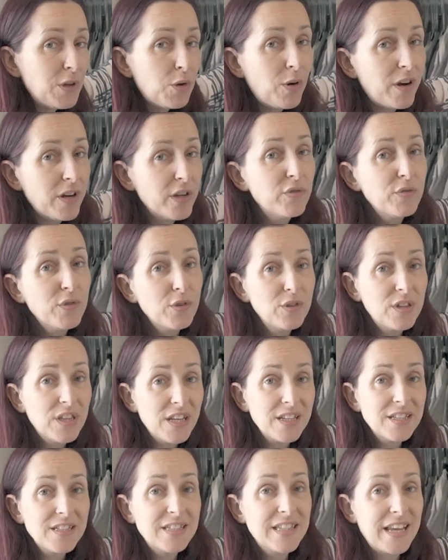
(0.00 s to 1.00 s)
quite a few
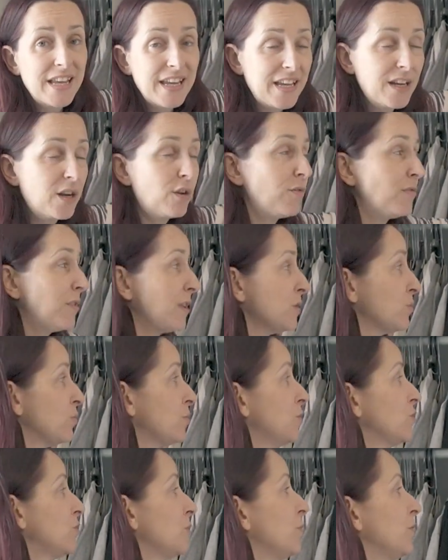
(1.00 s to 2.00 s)
things taken out of this
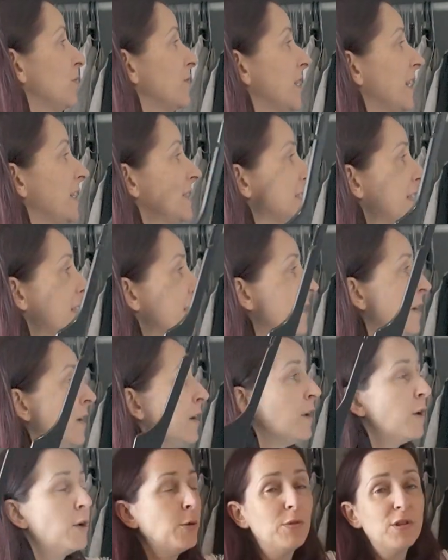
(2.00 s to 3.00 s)
wardrobe already.
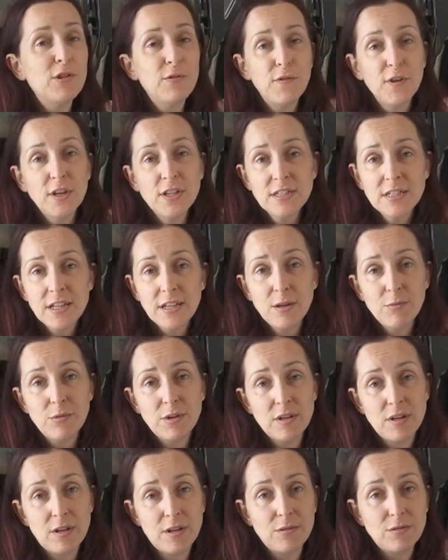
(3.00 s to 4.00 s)
But the first thing you
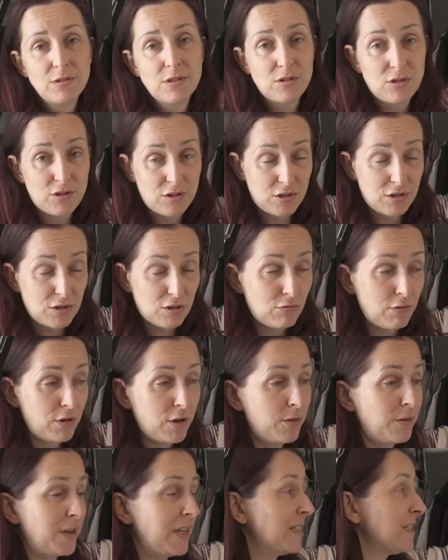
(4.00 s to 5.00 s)
want to go
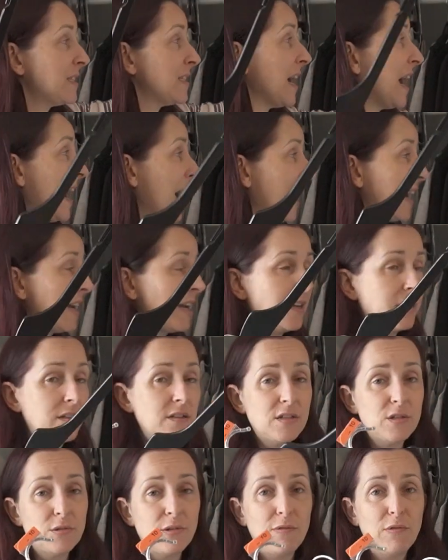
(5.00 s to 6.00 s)
through is the
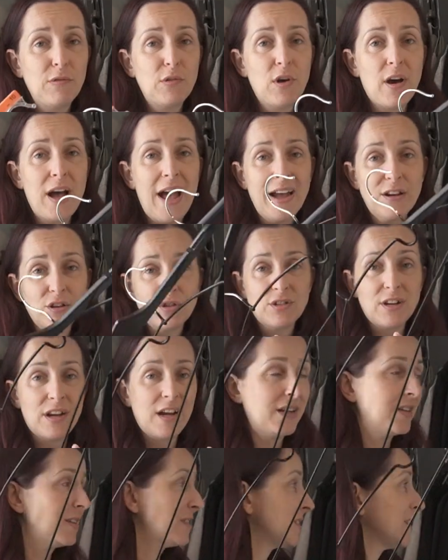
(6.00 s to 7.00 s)
hangers. So if you've got extra
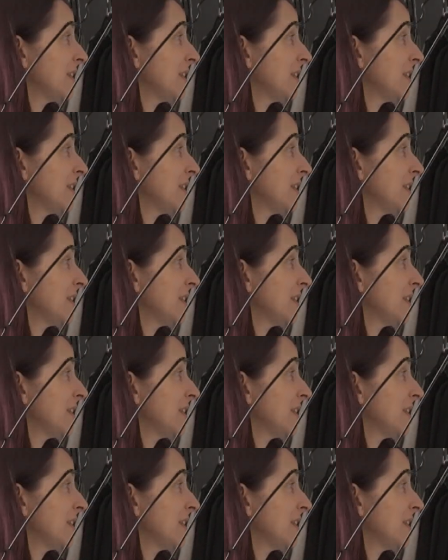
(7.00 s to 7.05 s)
hangers